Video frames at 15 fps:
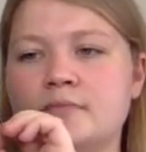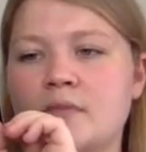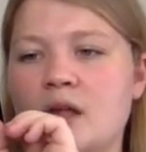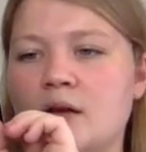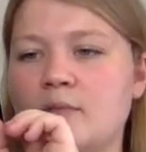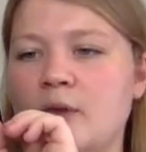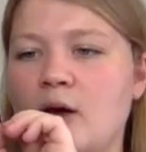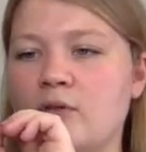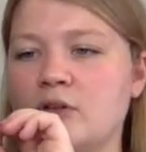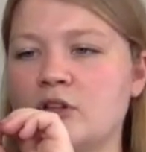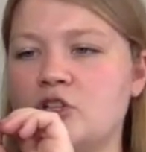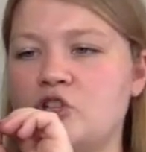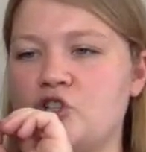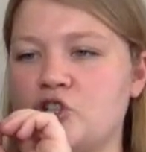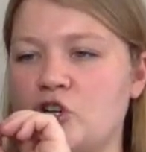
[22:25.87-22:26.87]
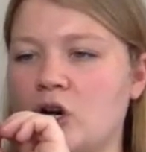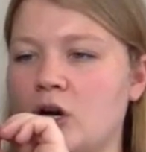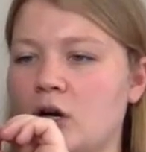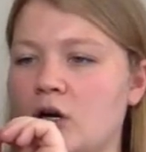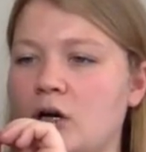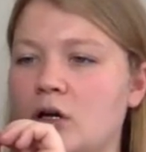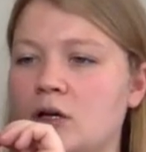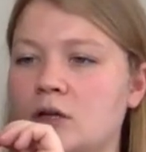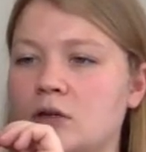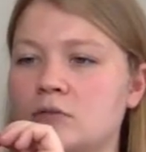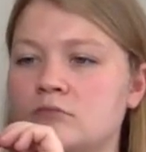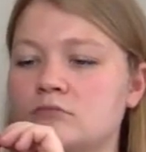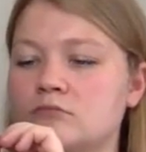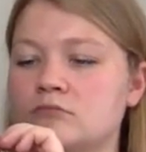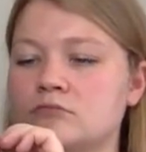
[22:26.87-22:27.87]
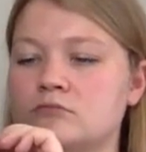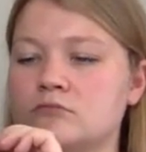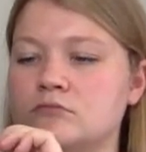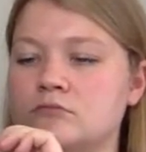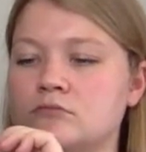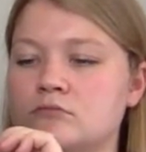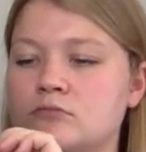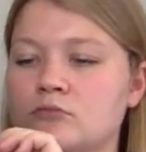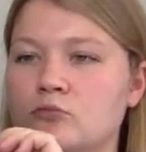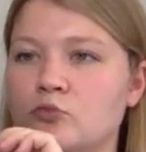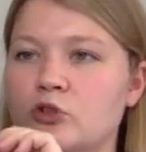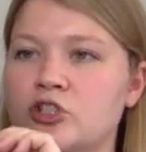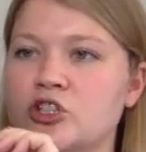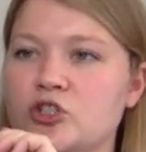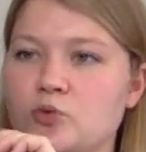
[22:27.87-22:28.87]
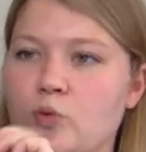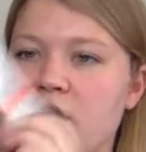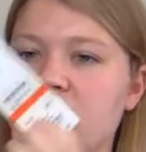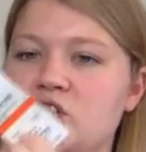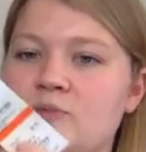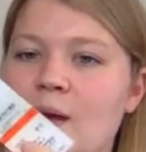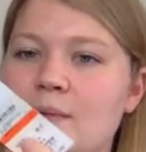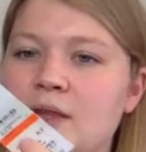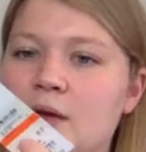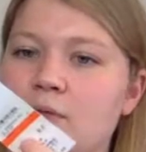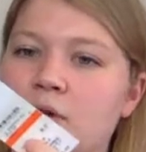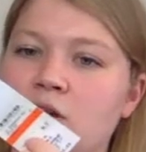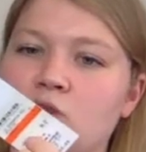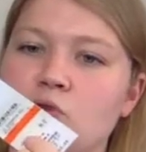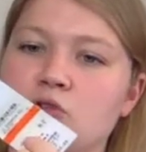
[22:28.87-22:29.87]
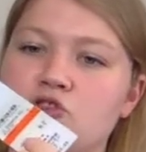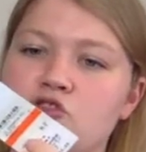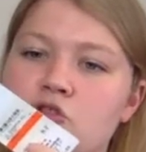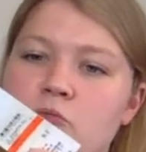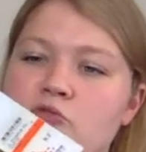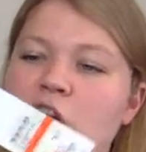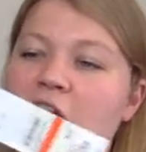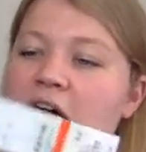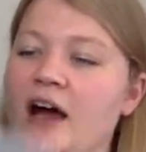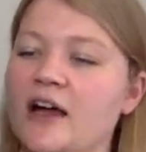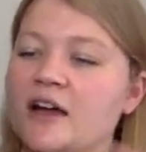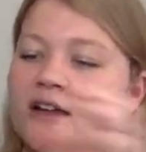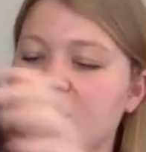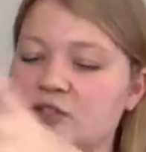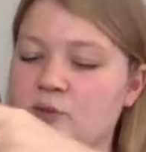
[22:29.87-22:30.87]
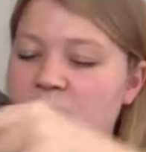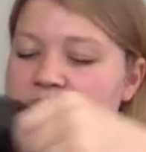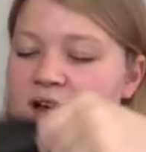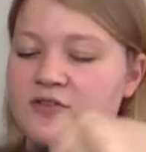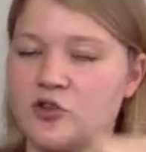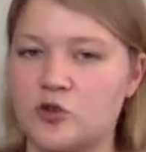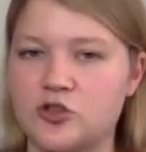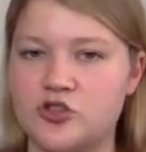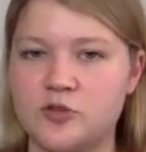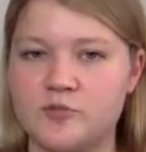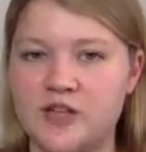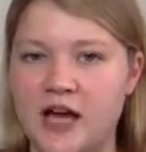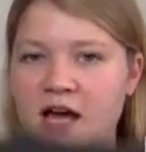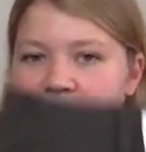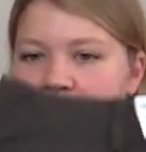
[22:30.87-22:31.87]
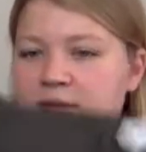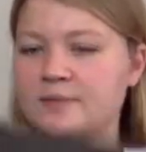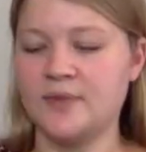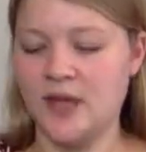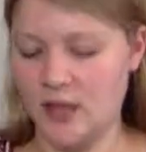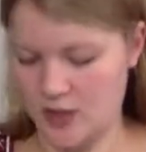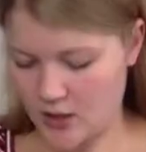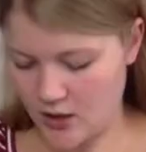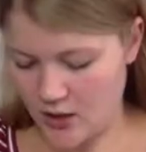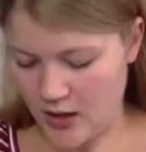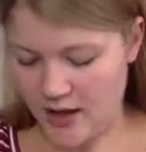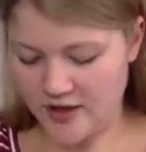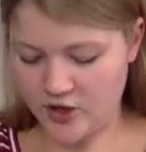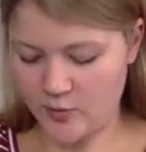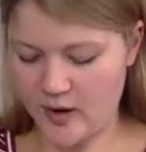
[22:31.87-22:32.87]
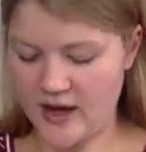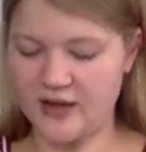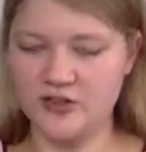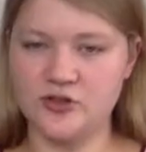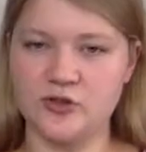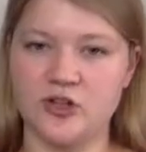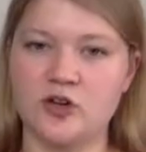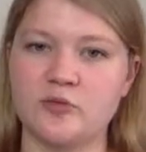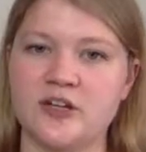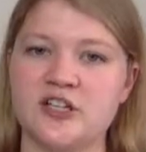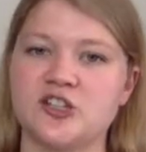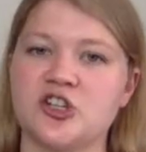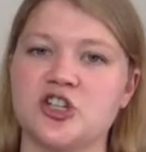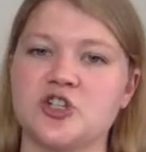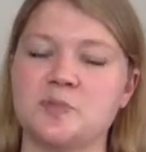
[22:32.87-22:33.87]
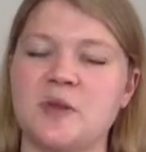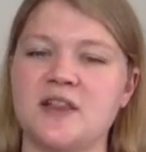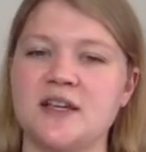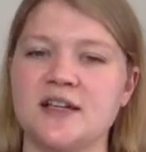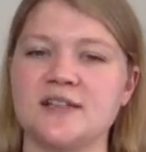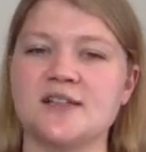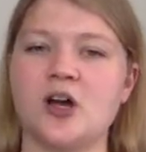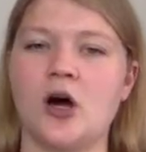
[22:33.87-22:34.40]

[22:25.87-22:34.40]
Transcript: I'm not really sure which is which. Maybe they were at Nordstrom Rack, and that's why they have the Nordstrom tag. Either way, I'll do a little research, but these